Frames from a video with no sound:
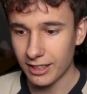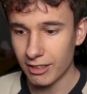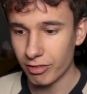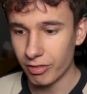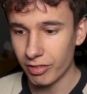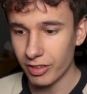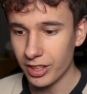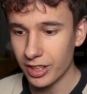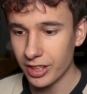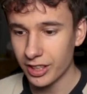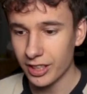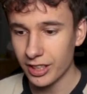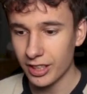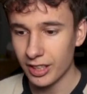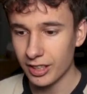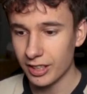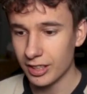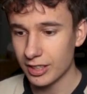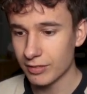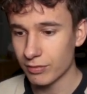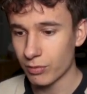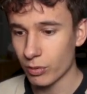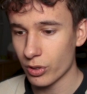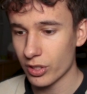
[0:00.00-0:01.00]
the thing
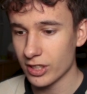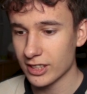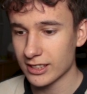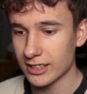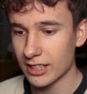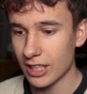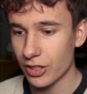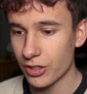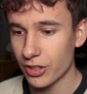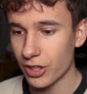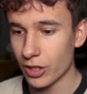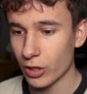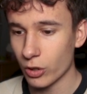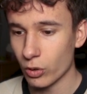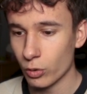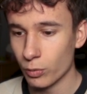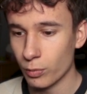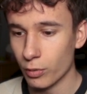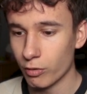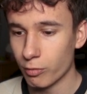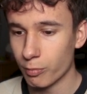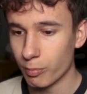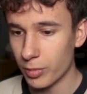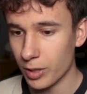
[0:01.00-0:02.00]
is for a certain
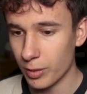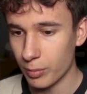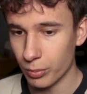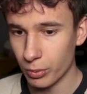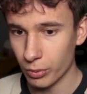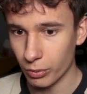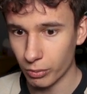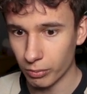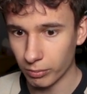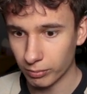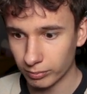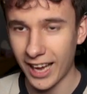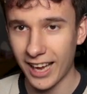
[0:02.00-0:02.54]
group of people.